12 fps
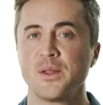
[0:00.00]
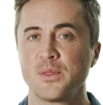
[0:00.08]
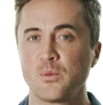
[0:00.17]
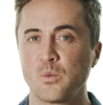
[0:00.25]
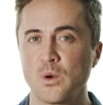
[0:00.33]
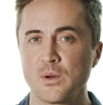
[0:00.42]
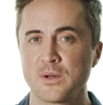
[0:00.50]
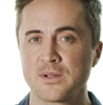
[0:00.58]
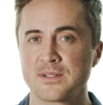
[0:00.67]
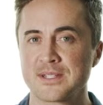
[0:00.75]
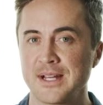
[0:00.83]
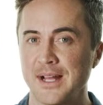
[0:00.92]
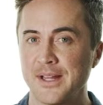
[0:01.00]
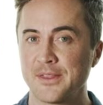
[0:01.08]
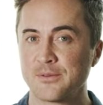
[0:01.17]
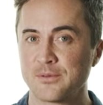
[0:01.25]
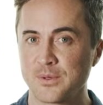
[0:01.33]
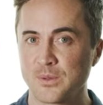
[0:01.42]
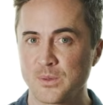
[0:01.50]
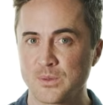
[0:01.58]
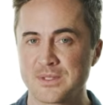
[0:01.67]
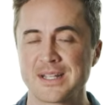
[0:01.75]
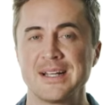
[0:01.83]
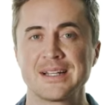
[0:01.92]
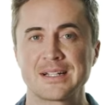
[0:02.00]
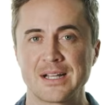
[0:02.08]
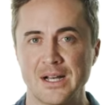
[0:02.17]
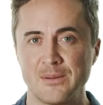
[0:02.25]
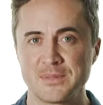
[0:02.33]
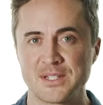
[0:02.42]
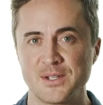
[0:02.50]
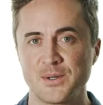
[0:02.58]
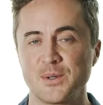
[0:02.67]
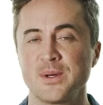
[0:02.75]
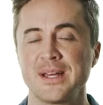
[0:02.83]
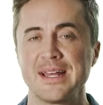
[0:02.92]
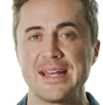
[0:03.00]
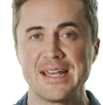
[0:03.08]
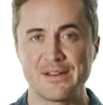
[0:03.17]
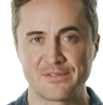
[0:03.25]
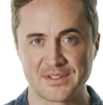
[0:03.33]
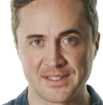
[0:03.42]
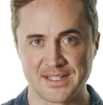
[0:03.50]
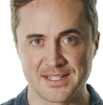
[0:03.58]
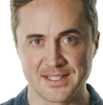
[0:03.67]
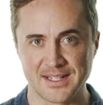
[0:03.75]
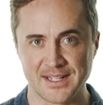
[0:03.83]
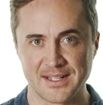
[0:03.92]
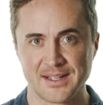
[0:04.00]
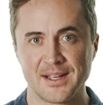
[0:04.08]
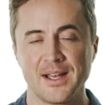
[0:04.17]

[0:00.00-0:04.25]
The words and the rules come to you effortlessly.